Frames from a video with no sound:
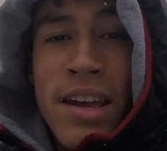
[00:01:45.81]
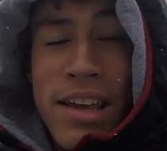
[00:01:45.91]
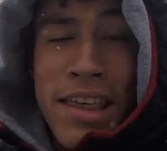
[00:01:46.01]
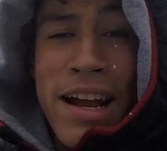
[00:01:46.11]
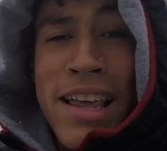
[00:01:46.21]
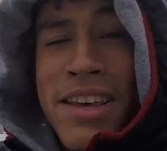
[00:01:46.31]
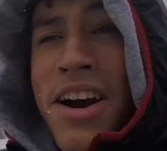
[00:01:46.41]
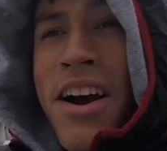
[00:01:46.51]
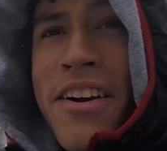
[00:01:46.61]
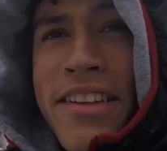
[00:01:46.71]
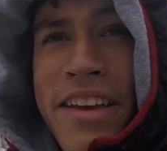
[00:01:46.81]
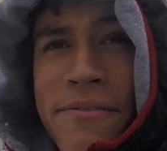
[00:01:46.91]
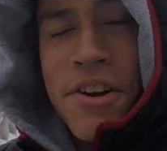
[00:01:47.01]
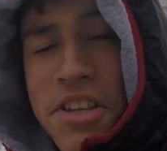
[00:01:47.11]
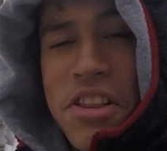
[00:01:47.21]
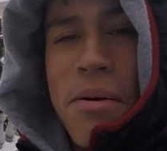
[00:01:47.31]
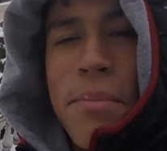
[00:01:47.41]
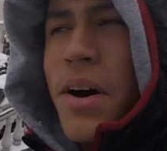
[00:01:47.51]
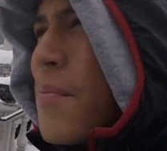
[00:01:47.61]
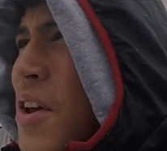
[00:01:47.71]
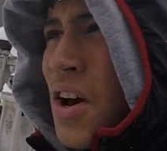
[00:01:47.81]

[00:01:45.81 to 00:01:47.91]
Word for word: and getting out of the car and like confronting them. But